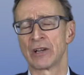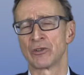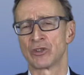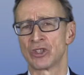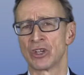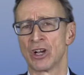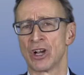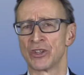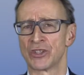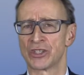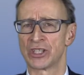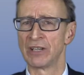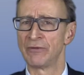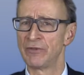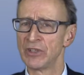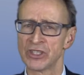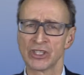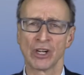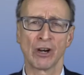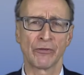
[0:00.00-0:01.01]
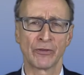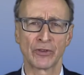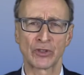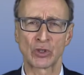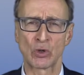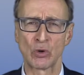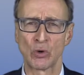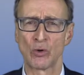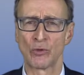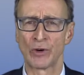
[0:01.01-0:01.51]
chance? Give yourself a
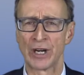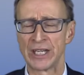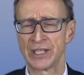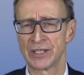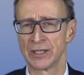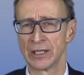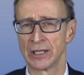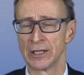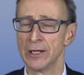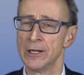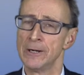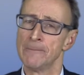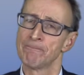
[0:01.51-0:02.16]
score rating.